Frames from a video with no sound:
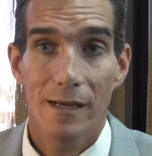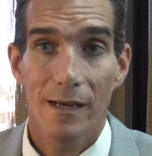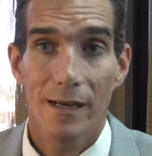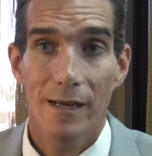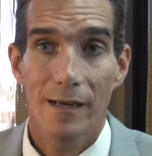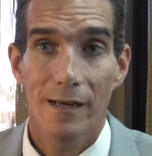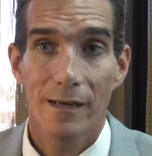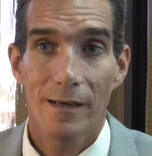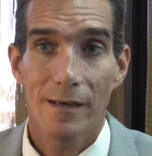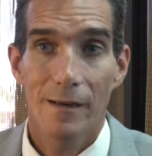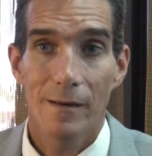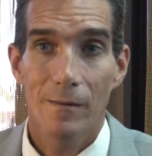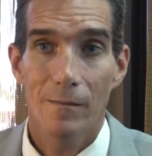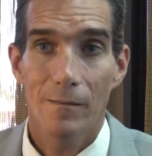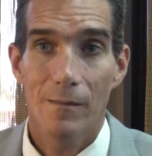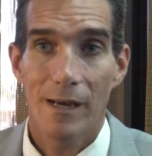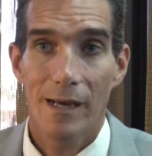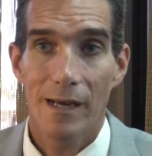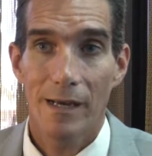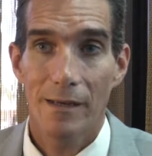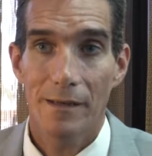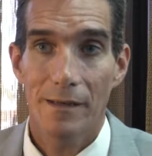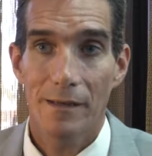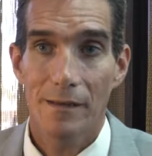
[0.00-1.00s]
I
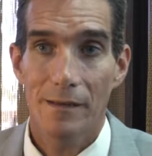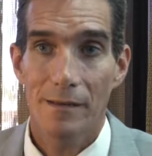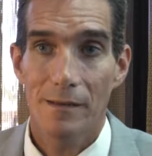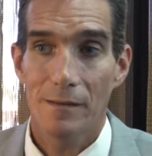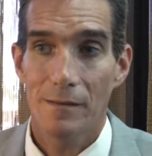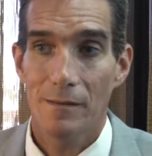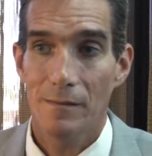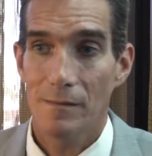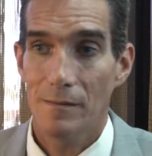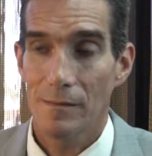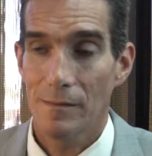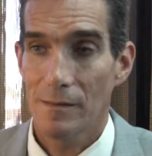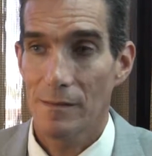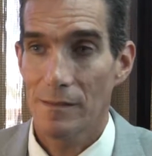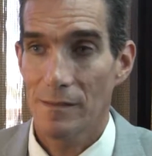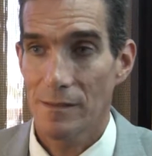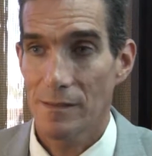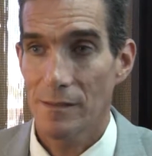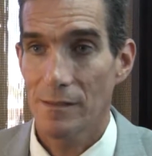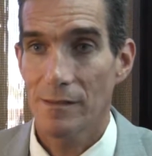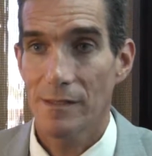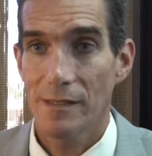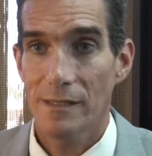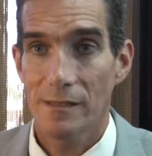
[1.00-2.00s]
had a
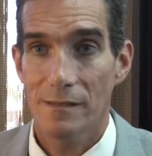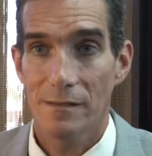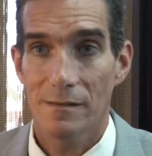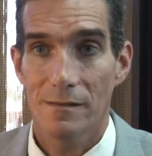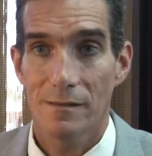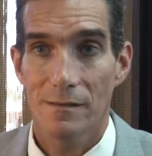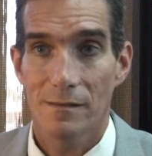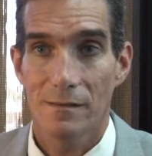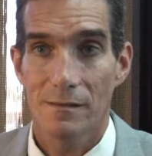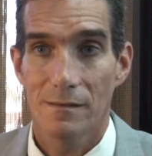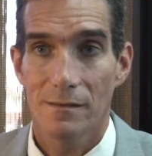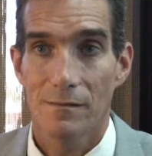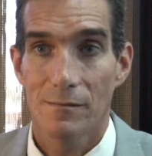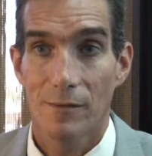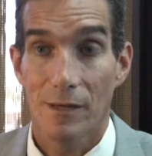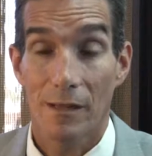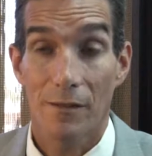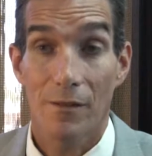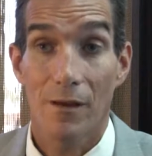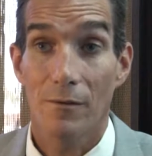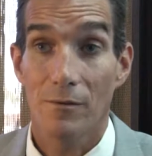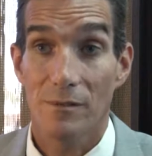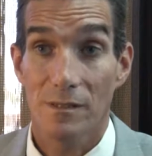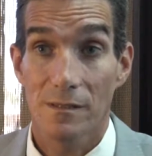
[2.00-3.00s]
serious, what
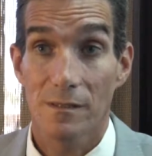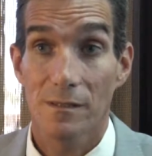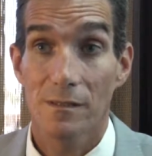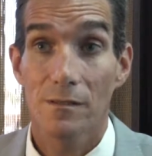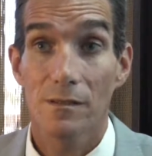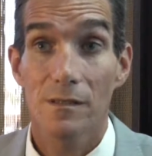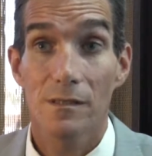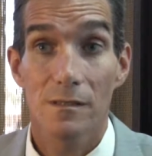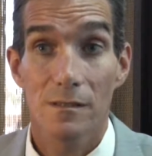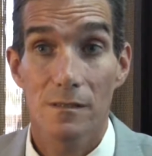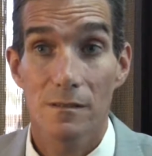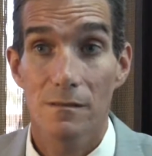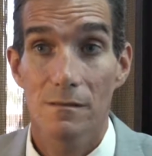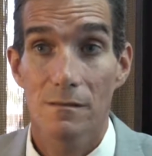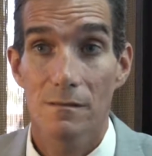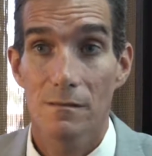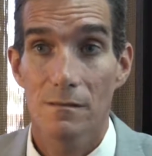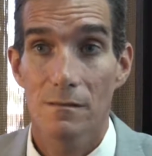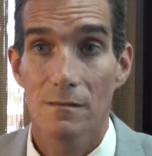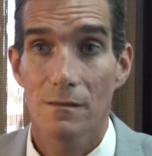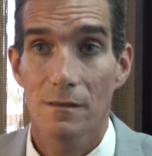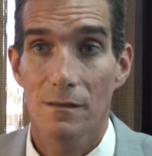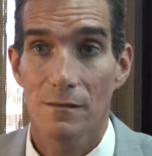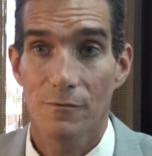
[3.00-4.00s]
I thought was a serious
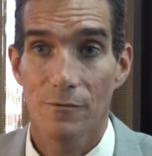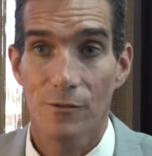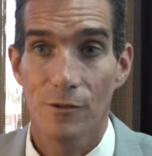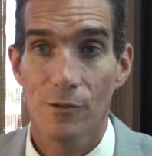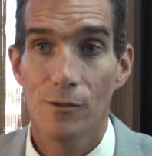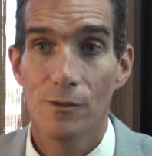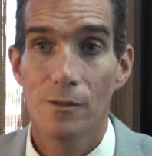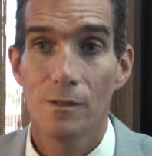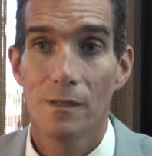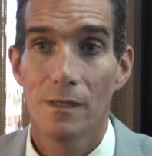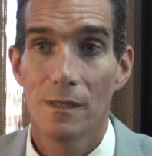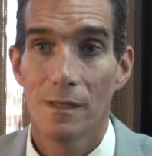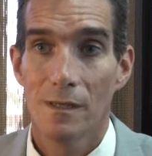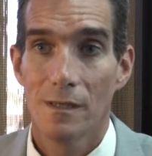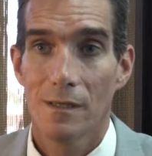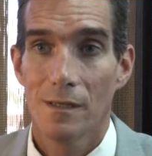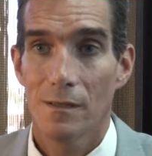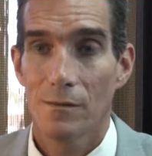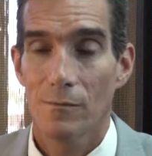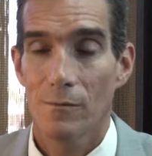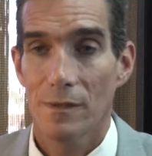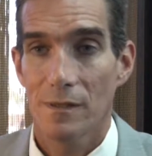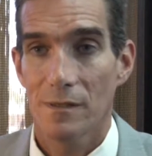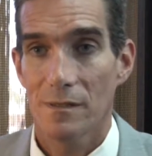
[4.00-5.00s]
flu
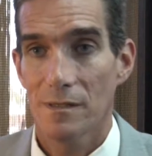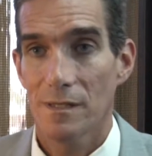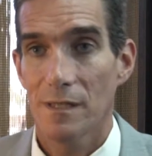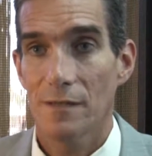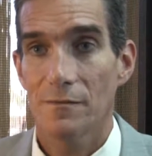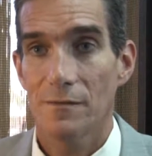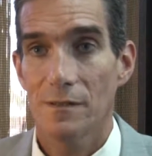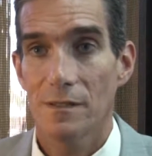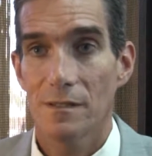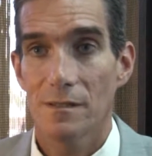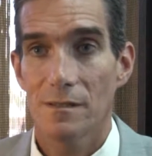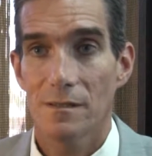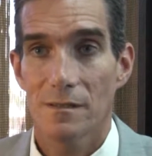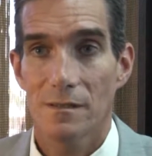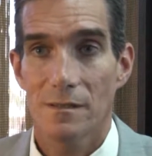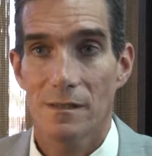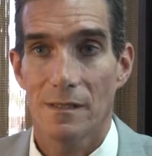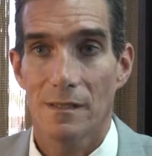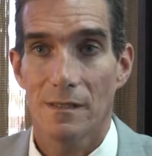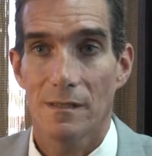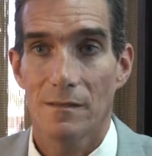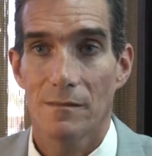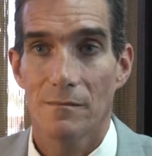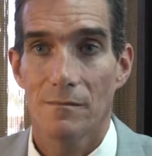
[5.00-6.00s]
with stiffness,
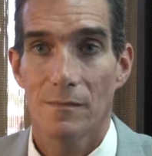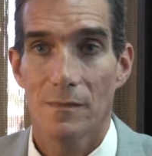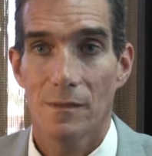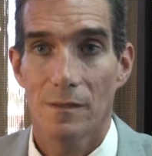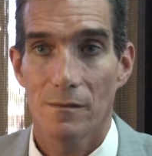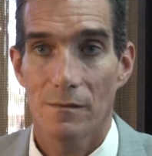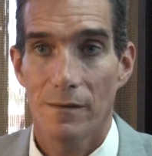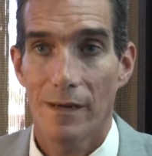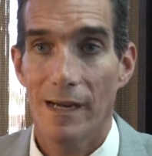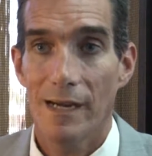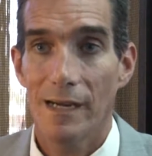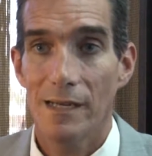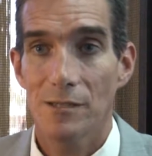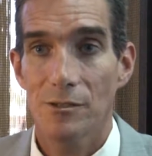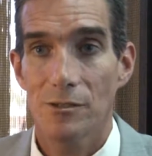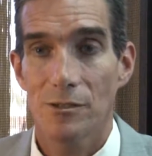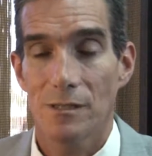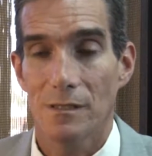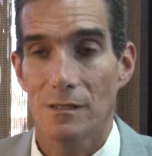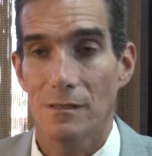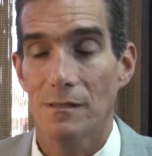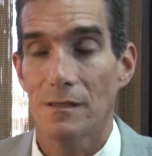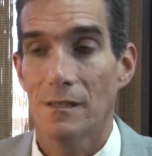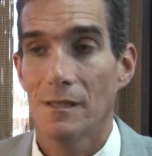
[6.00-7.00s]

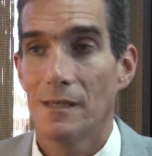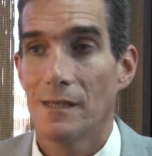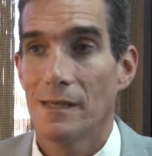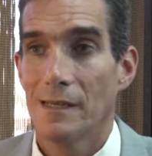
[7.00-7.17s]
rash, and